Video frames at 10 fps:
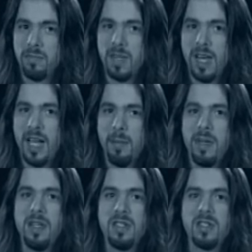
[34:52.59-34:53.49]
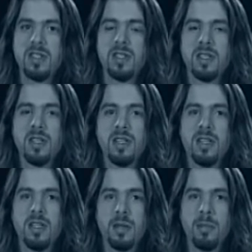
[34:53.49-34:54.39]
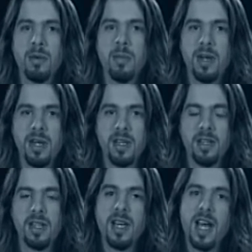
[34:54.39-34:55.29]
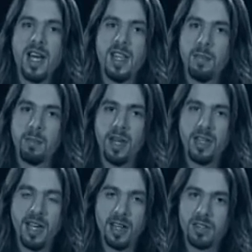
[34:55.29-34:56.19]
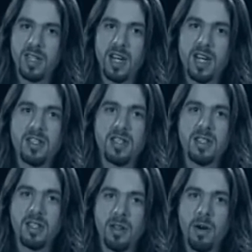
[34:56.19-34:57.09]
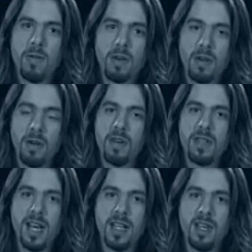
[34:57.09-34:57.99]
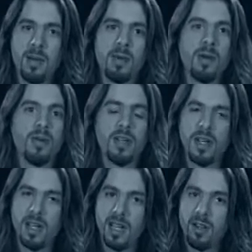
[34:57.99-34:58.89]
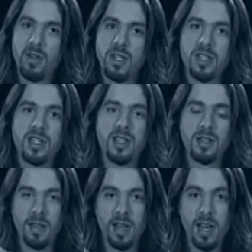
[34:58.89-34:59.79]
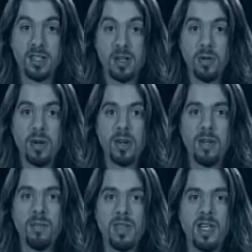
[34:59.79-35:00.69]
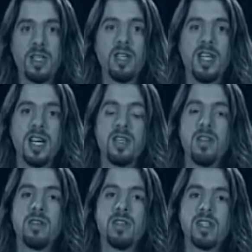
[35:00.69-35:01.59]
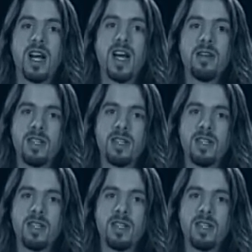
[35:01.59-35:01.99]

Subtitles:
8 beats per minute, and then play the exercise over and over at that tempo, increase it, and so on until you get to your desired